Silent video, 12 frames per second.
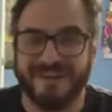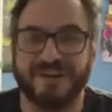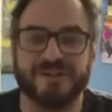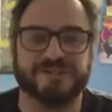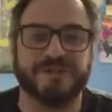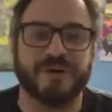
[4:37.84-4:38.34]

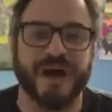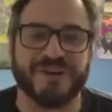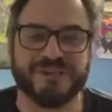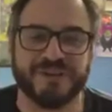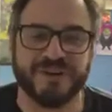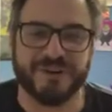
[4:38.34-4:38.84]
Also, I
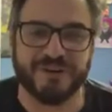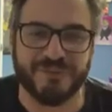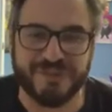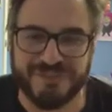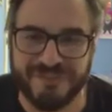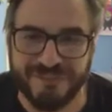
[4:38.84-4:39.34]
saw your
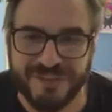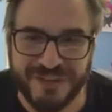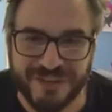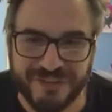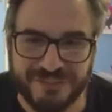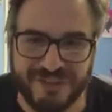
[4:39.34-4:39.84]
recent
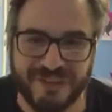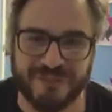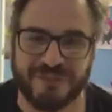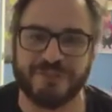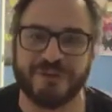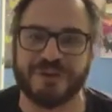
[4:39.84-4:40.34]
videos. They
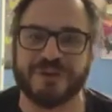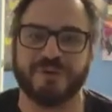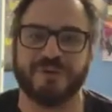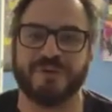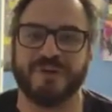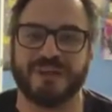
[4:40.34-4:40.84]
looked really
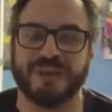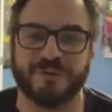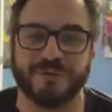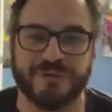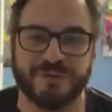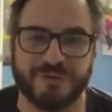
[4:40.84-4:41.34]
cool. I like
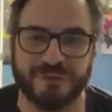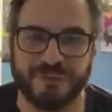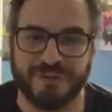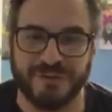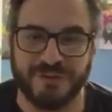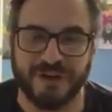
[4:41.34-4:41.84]
what you're doing
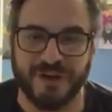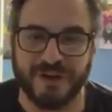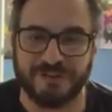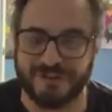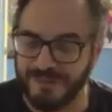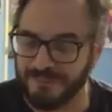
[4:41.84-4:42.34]
with your
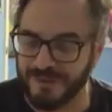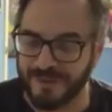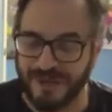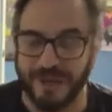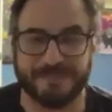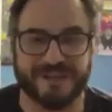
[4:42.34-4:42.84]

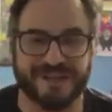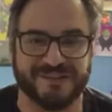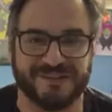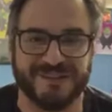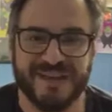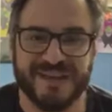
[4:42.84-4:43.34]
steampunk
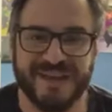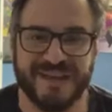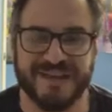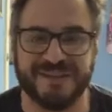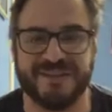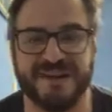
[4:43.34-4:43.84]
updates.
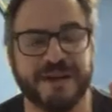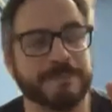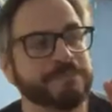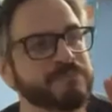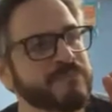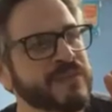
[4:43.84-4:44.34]
And I
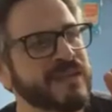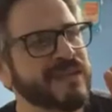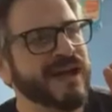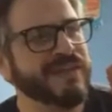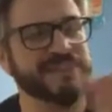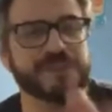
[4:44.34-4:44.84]

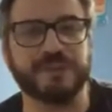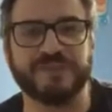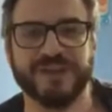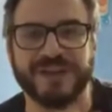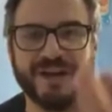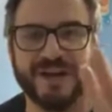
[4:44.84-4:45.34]
think you have
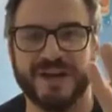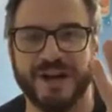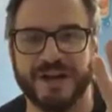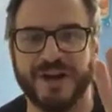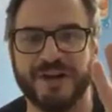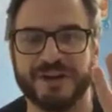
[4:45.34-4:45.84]
like a
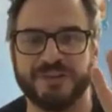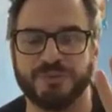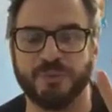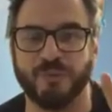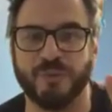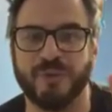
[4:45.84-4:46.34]
cutting
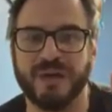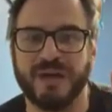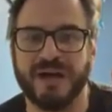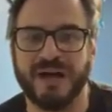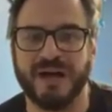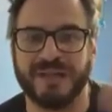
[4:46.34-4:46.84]
tool,
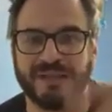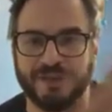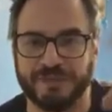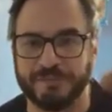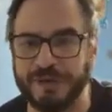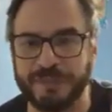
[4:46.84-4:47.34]
like a
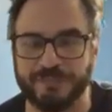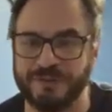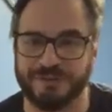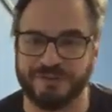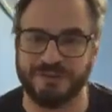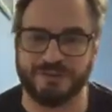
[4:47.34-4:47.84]
3D
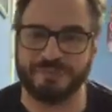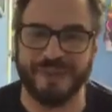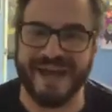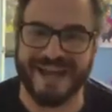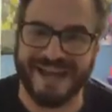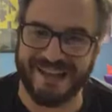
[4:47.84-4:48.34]
printer. It looks
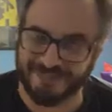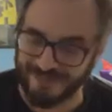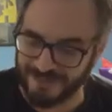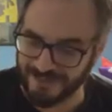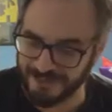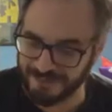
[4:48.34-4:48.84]
badass
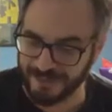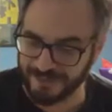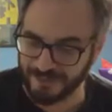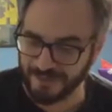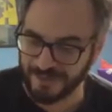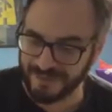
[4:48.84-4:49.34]
whenever you put it
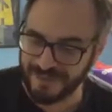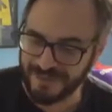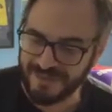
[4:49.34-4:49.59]
to work.